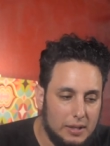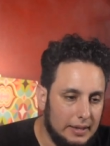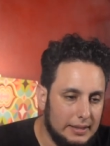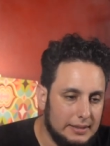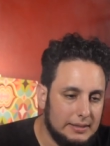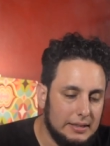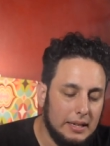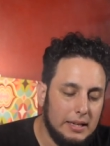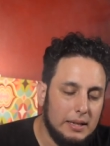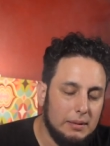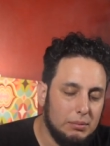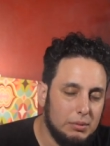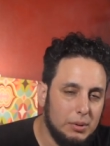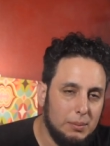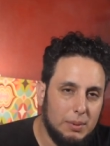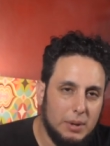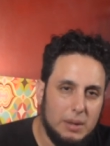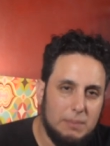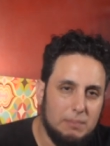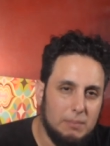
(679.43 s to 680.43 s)
It's not like a
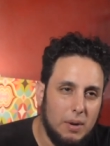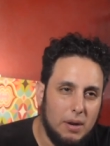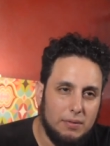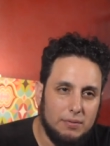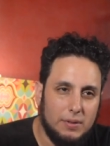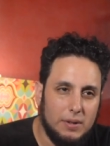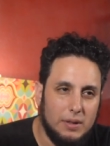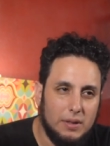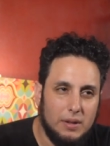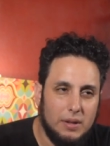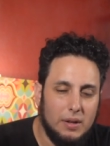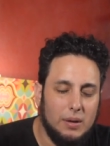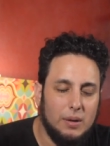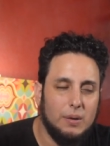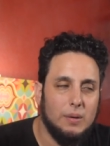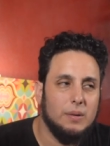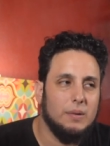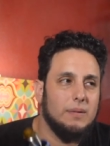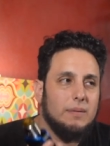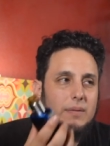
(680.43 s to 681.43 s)
blueberry muffin
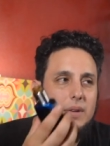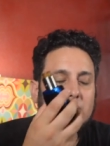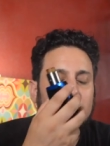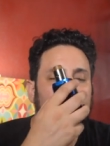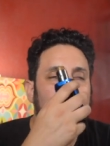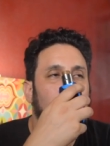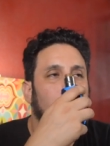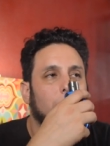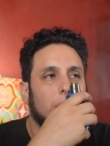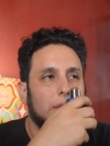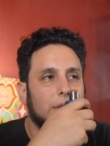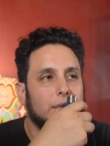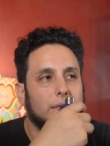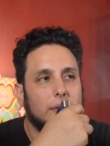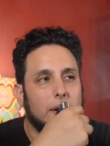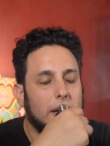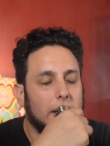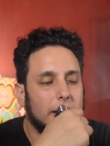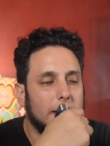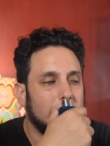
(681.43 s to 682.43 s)
though. I don't know what the
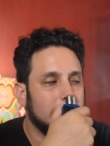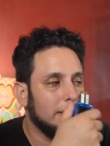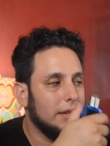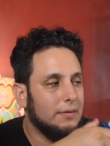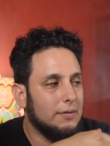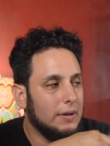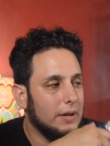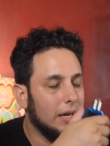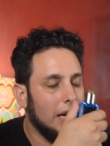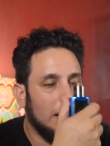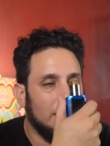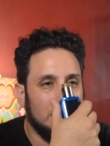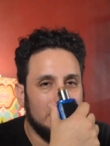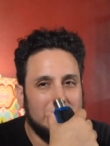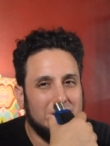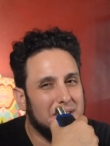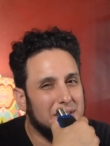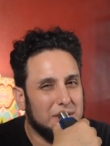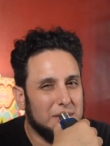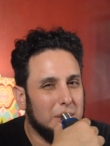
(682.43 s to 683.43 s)
fuck it is. I forgot
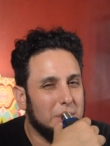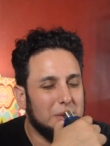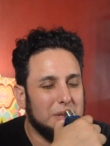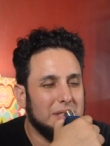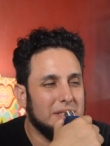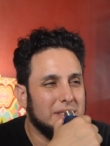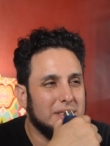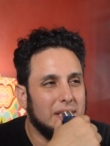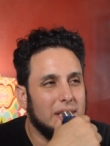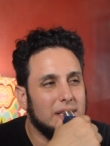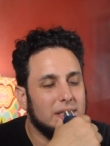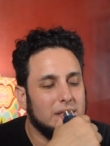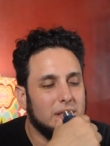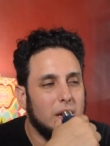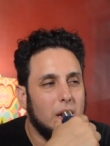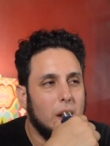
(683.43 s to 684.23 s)
what the description said.